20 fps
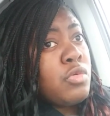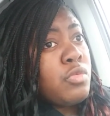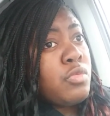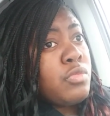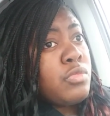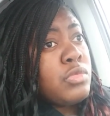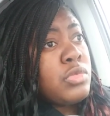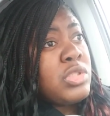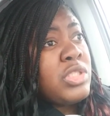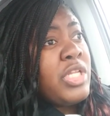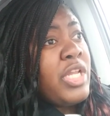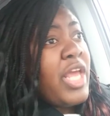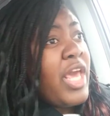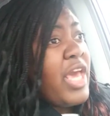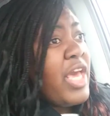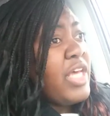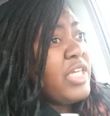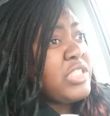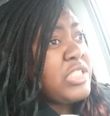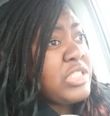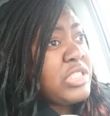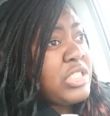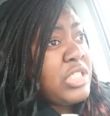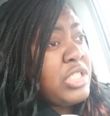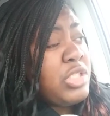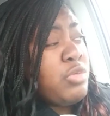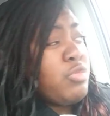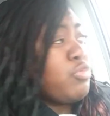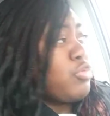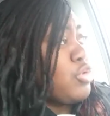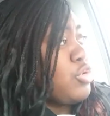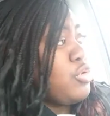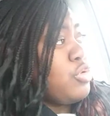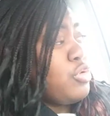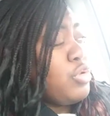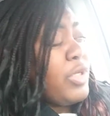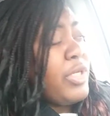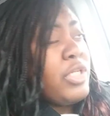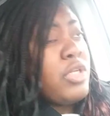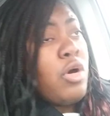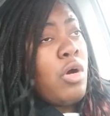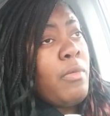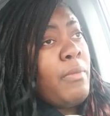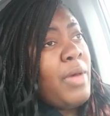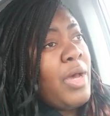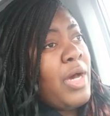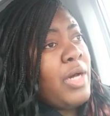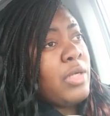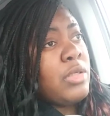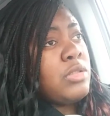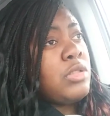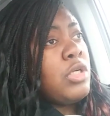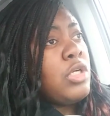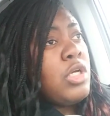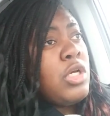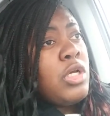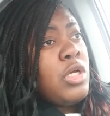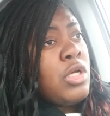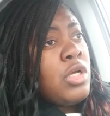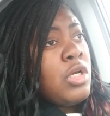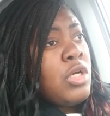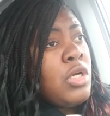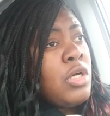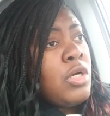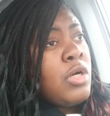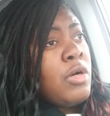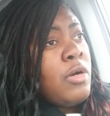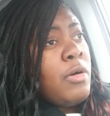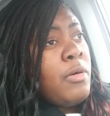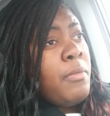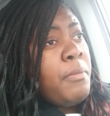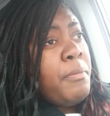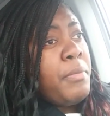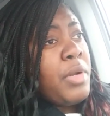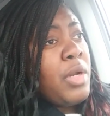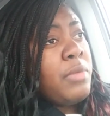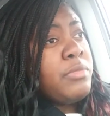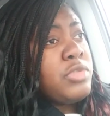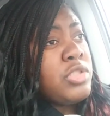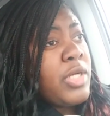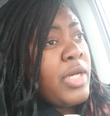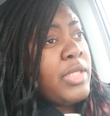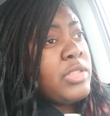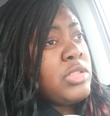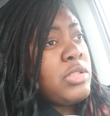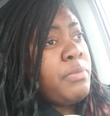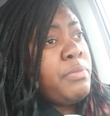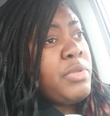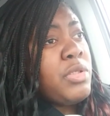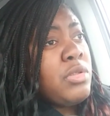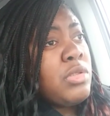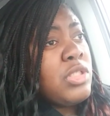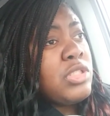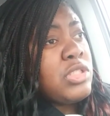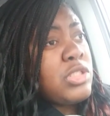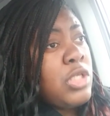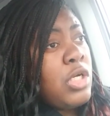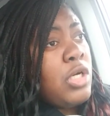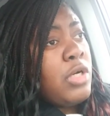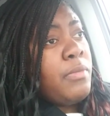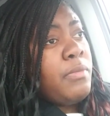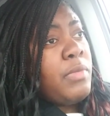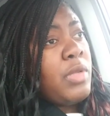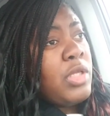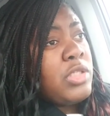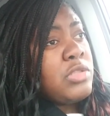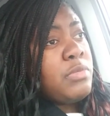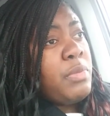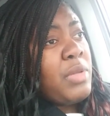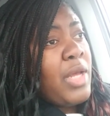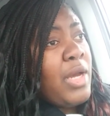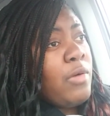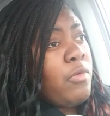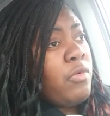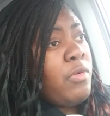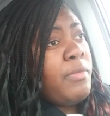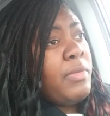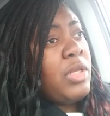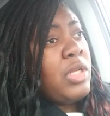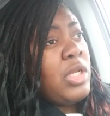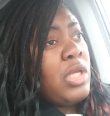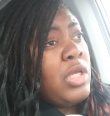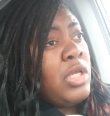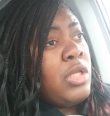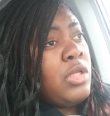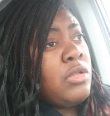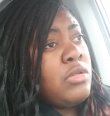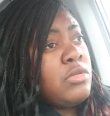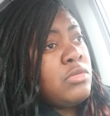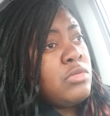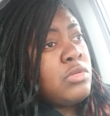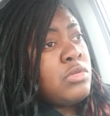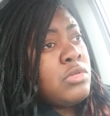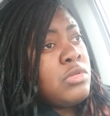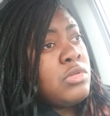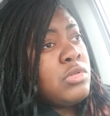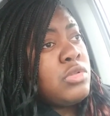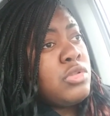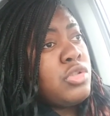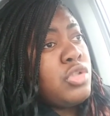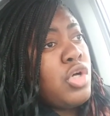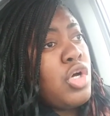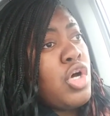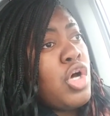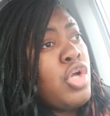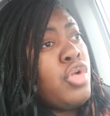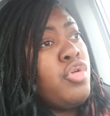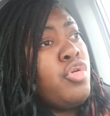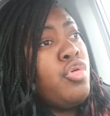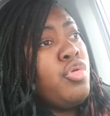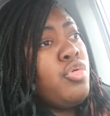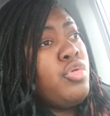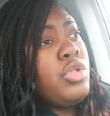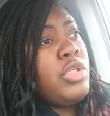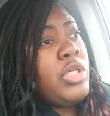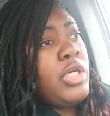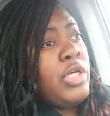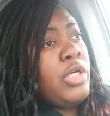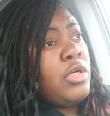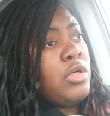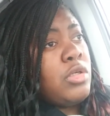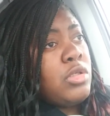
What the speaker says: nasty, rude. It don't matter. But I'm trying to build us up as black women in a new year.